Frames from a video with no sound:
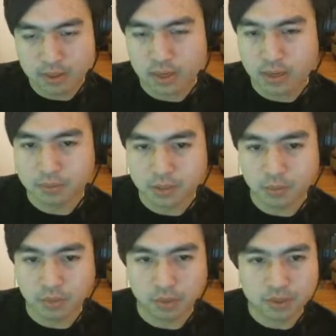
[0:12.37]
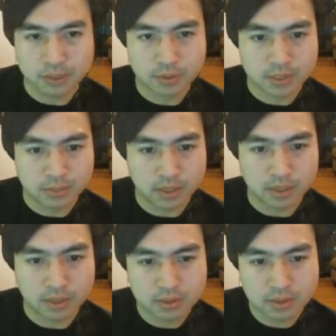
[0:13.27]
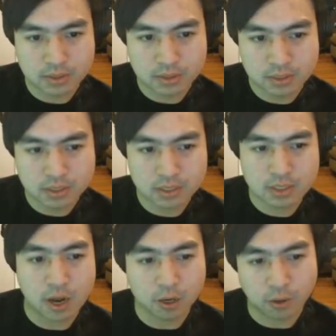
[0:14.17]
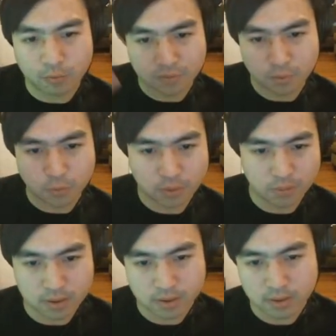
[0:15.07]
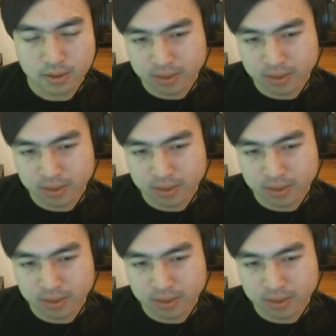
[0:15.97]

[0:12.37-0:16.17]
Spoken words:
So what I'm going to do is I'm going to talk over it for one run,